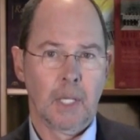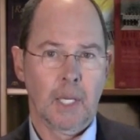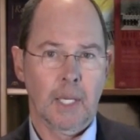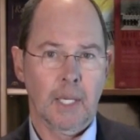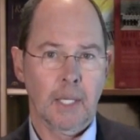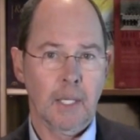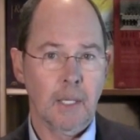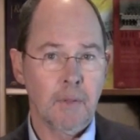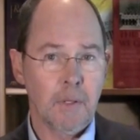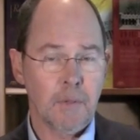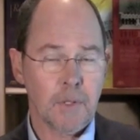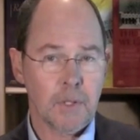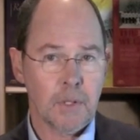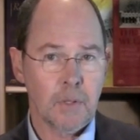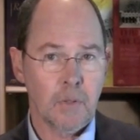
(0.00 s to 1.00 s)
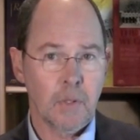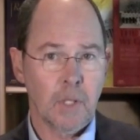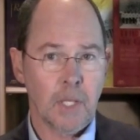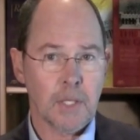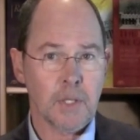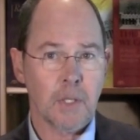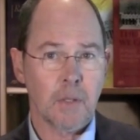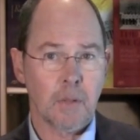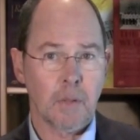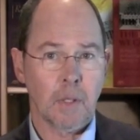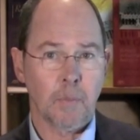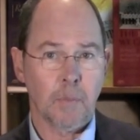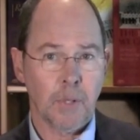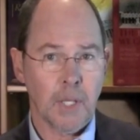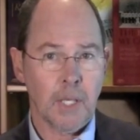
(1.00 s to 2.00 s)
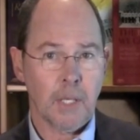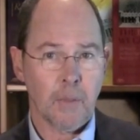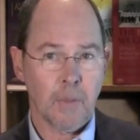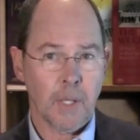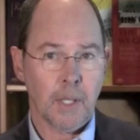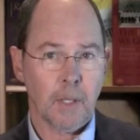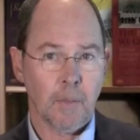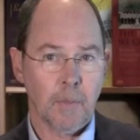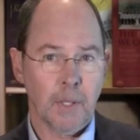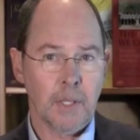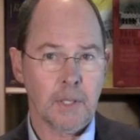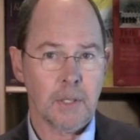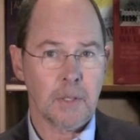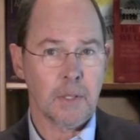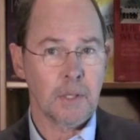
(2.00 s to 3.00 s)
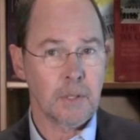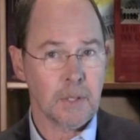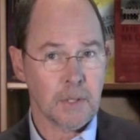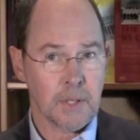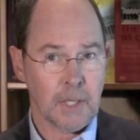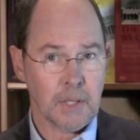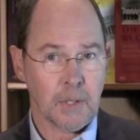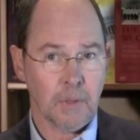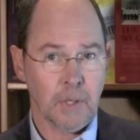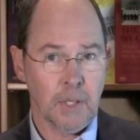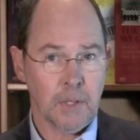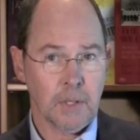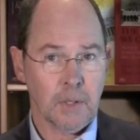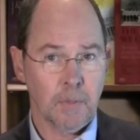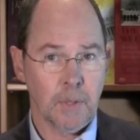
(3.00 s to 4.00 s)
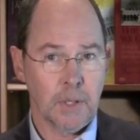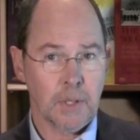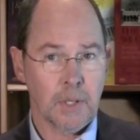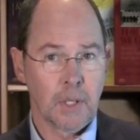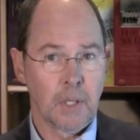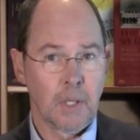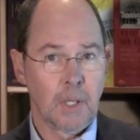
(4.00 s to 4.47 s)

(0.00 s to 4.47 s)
And even if a student doesn't play on a regular basis these accessory instruments,